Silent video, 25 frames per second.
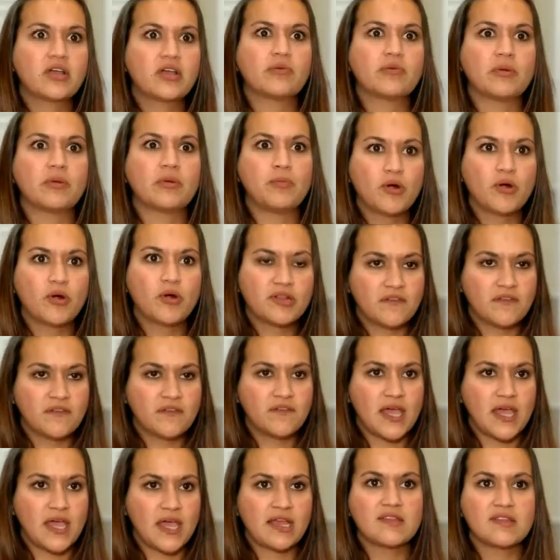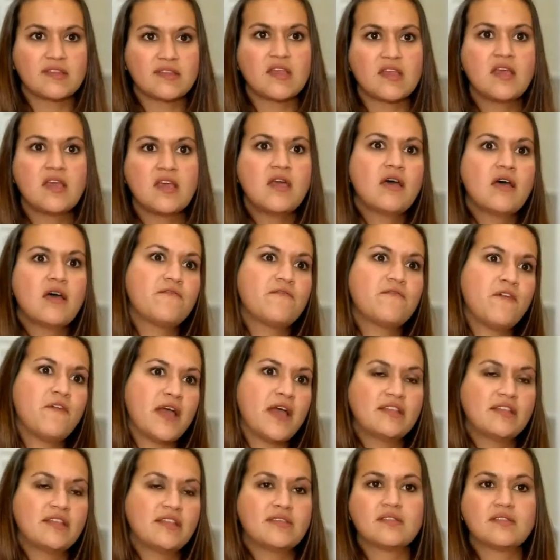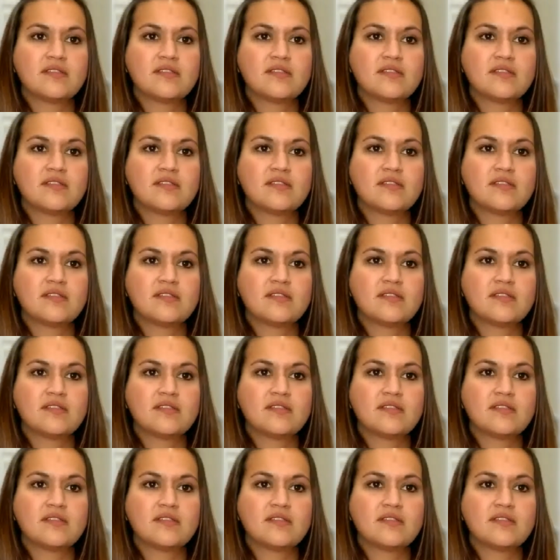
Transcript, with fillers: reports of things, fights,